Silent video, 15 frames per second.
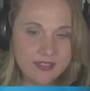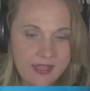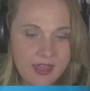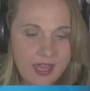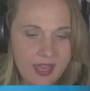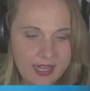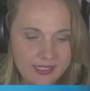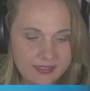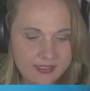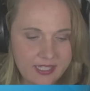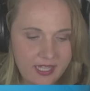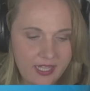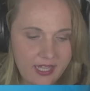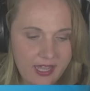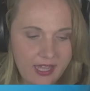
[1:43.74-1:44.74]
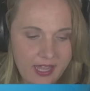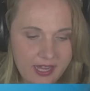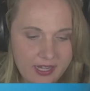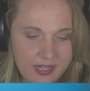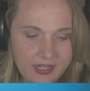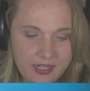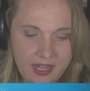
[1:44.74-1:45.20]
thing I see,
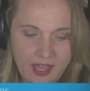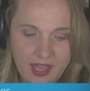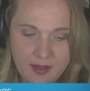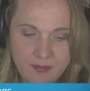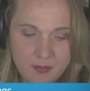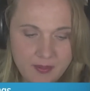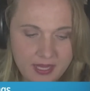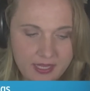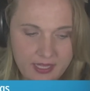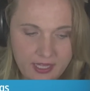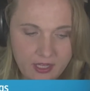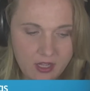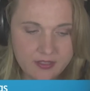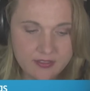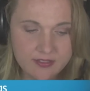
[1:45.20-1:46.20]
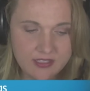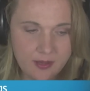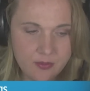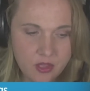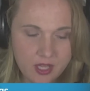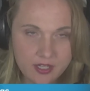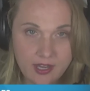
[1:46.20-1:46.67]
and yeah, I'm a big geek on this
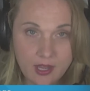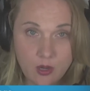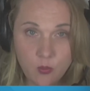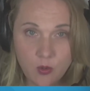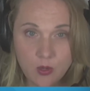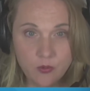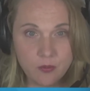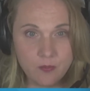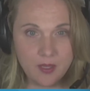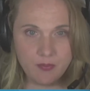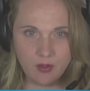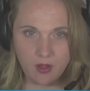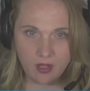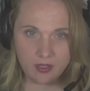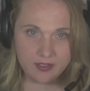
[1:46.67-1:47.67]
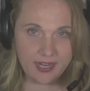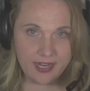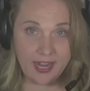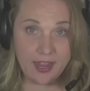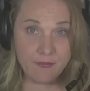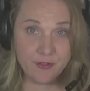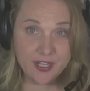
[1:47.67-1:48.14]
subject. I work with people all
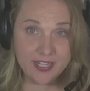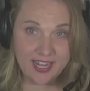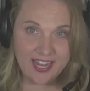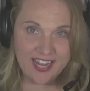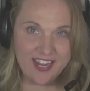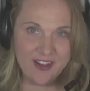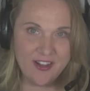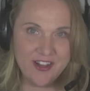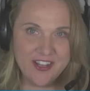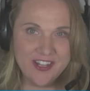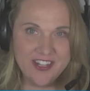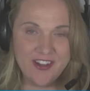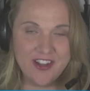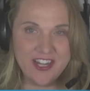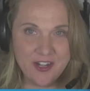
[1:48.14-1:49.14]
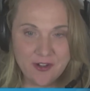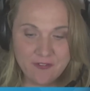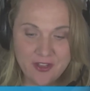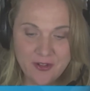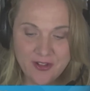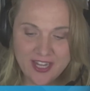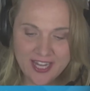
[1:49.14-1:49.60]
day, every day on
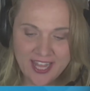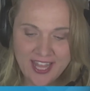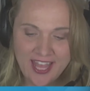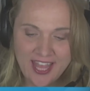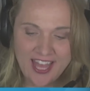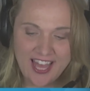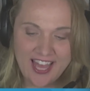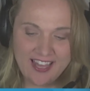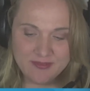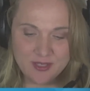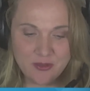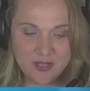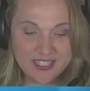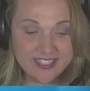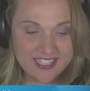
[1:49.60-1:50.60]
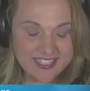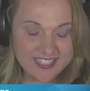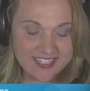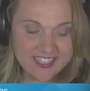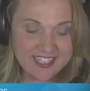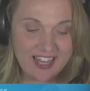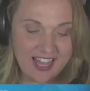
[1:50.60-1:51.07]
interviewing. So I see
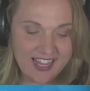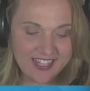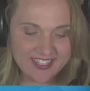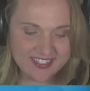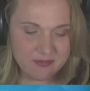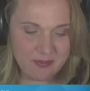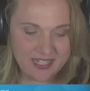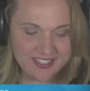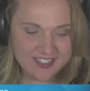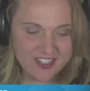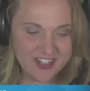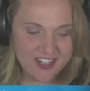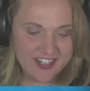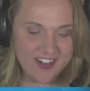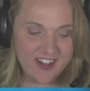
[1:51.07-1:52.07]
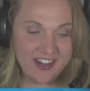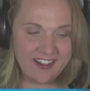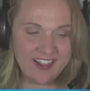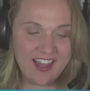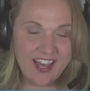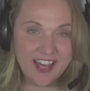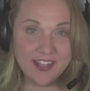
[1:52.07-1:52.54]
this a lot. This is based on a
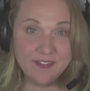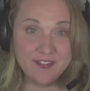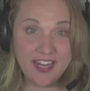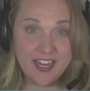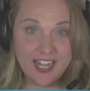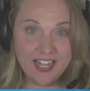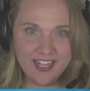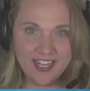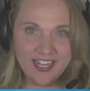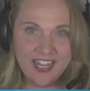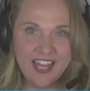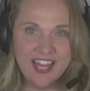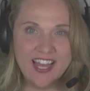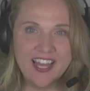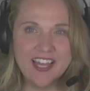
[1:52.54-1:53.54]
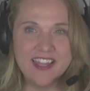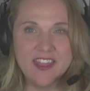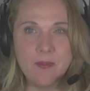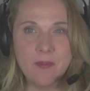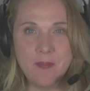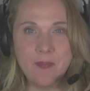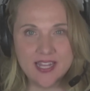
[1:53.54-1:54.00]
lot of data.
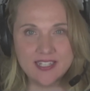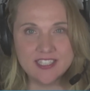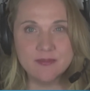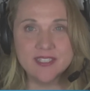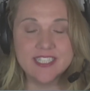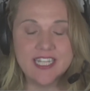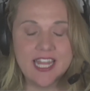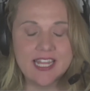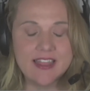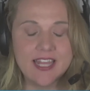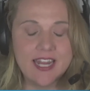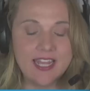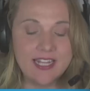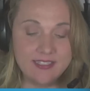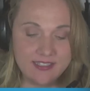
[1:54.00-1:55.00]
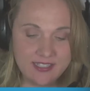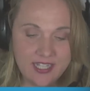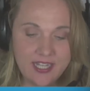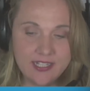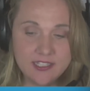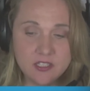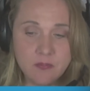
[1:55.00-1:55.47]
The biggest mistake that I
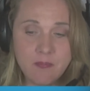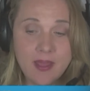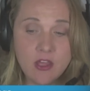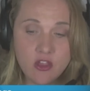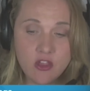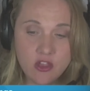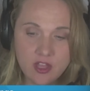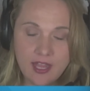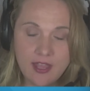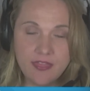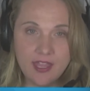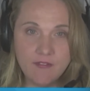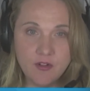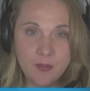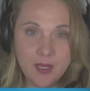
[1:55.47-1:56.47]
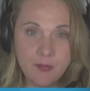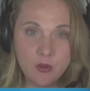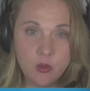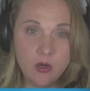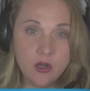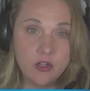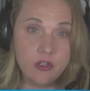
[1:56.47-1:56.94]
see, and especially I think for
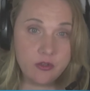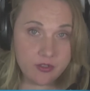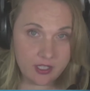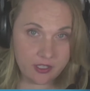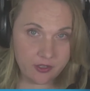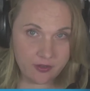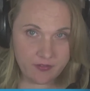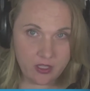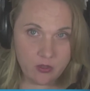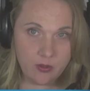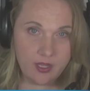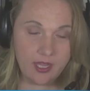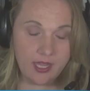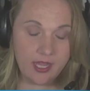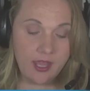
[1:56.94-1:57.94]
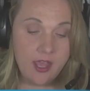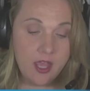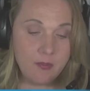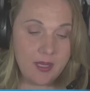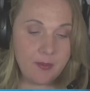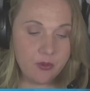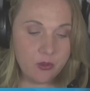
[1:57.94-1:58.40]
people who are new to interviewing,
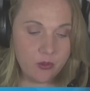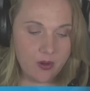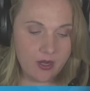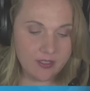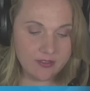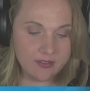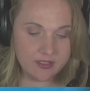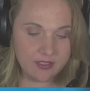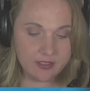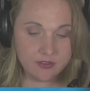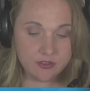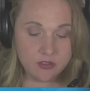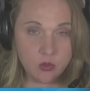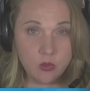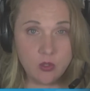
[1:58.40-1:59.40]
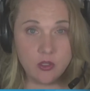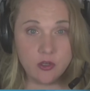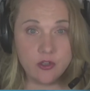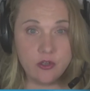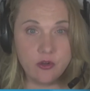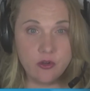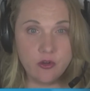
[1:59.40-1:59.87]
people who are still in school
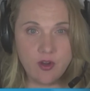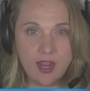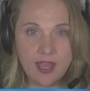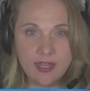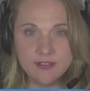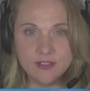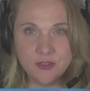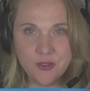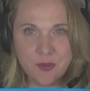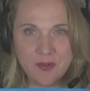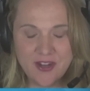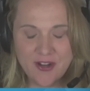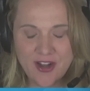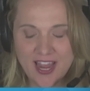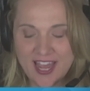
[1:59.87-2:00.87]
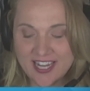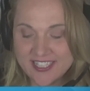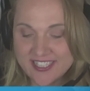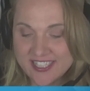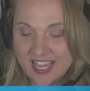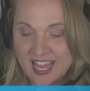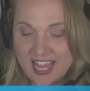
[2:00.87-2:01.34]
or new grads, soon to be
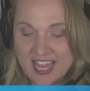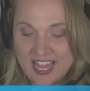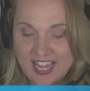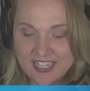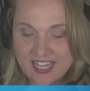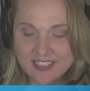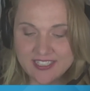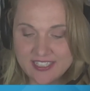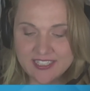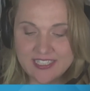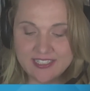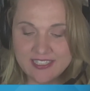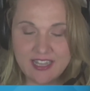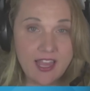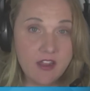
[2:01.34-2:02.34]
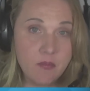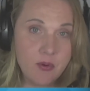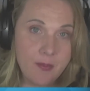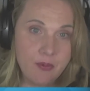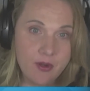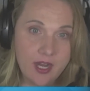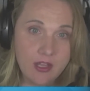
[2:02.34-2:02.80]
grads, is lack of
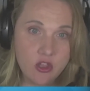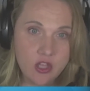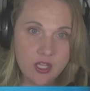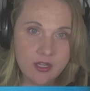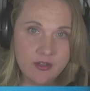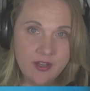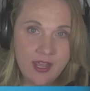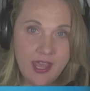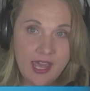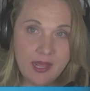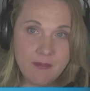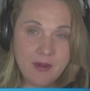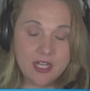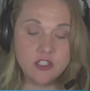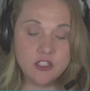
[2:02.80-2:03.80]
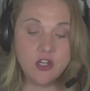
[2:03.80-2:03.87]
preparation. And I'm not